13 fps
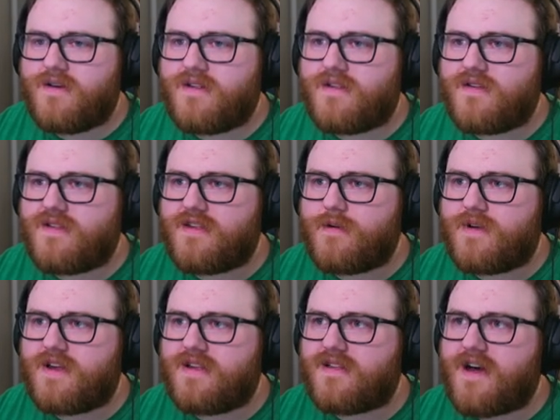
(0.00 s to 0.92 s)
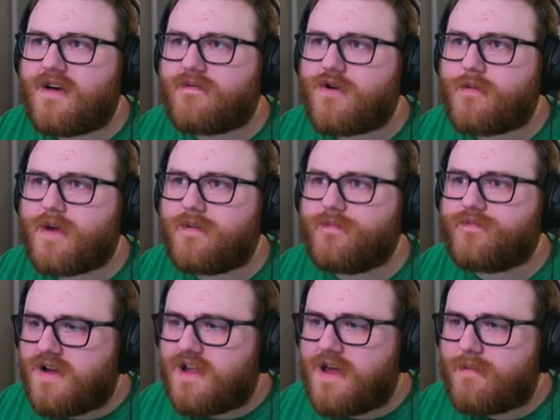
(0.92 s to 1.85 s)
So let's see what he's got for me.
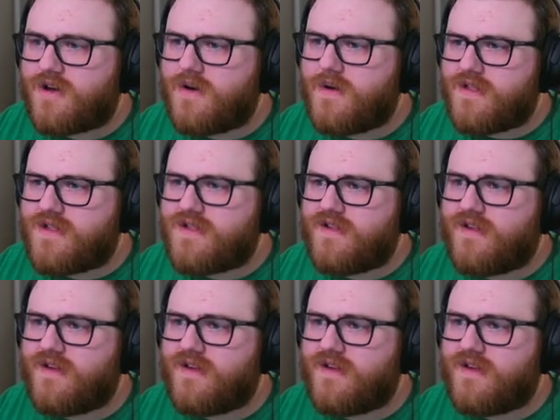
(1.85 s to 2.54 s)
Chemicals.